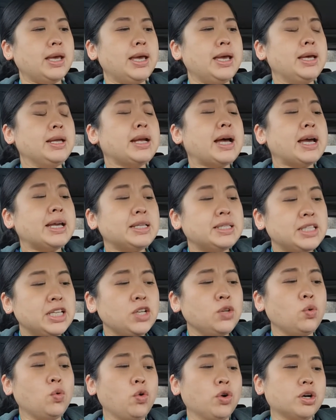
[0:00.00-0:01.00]
And I
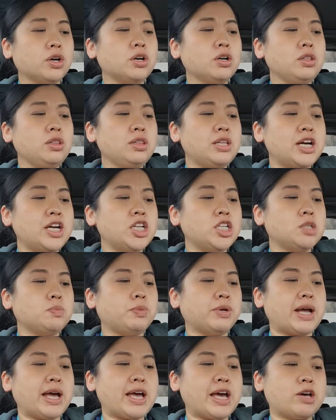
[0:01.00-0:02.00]
did order
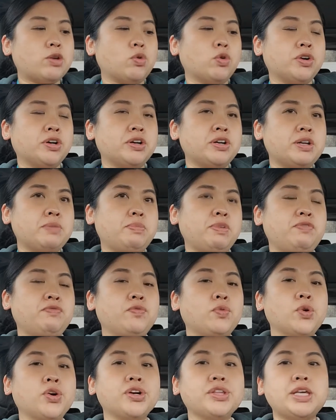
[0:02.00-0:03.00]
lunch, but I had ordered it
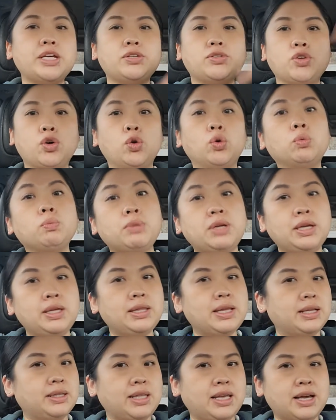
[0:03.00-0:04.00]
before they told
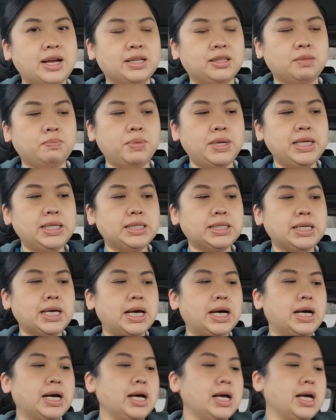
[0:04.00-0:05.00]
me that they got the
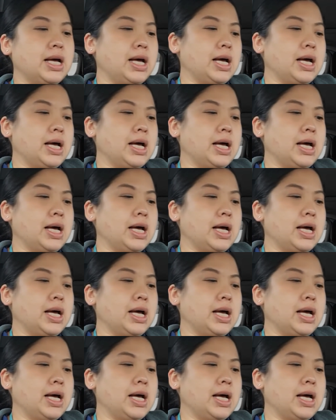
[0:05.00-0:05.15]
pizza.